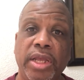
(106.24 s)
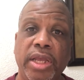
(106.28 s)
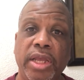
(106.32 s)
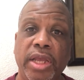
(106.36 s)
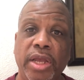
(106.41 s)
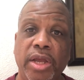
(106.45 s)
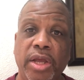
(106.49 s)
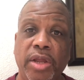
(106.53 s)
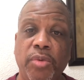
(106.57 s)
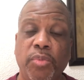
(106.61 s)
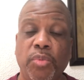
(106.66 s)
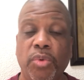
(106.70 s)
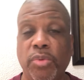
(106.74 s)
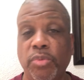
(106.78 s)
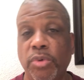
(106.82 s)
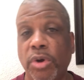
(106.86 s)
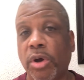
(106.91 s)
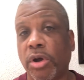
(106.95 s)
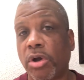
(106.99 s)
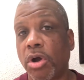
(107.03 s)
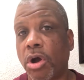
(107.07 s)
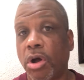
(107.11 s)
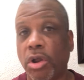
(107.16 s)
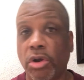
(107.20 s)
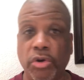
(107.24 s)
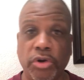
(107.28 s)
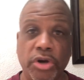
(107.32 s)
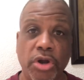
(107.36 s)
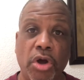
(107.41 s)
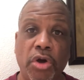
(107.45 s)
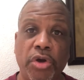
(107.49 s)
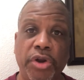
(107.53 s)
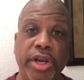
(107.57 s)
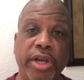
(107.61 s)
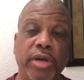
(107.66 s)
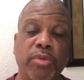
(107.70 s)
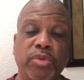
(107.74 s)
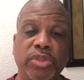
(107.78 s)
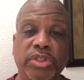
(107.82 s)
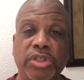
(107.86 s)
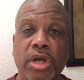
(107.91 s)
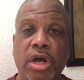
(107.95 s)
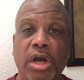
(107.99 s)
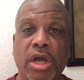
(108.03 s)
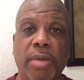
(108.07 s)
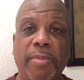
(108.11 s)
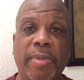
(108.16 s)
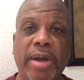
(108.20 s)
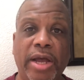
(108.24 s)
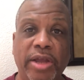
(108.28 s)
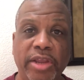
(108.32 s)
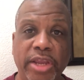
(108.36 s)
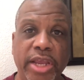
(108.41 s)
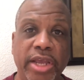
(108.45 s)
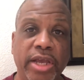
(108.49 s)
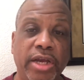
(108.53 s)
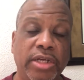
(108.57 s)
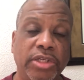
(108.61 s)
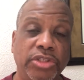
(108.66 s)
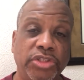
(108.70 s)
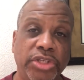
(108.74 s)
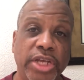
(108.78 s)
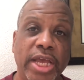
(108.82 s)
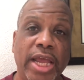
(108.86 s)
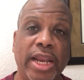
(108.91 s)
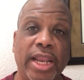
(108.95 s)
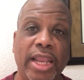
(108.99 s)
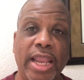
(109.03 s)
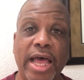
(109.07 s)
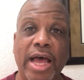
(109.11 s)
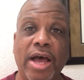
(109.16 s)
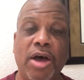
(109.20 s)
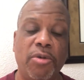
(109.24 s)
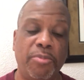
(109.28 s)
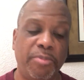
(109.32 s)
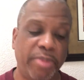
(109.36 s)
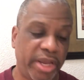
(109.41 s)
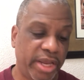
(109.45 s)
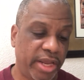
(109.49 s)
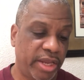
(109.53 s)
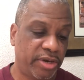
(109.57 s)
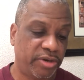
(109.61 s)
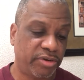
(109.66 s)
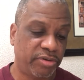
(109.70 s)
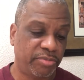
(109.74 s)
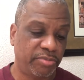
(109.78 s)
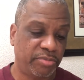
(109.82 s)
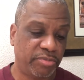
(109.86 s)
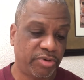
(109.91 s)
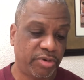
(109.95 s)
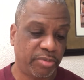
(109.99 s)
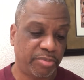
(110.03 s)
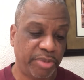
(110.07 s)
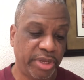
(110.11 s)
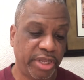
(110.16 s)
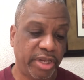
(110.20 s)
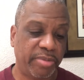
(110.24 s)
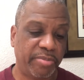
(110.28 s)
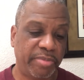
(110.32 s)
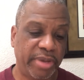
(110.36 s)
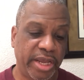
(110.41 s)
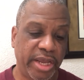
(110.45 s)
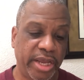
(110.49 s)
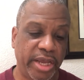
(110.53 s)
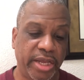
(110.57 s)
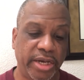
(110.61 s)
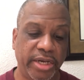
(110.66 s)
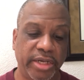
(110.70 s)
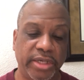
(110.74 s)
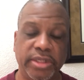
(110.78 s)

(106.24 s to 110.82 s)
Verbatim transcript: And a caller called in and was talking about, yeah, because you got to allow a man to be the man,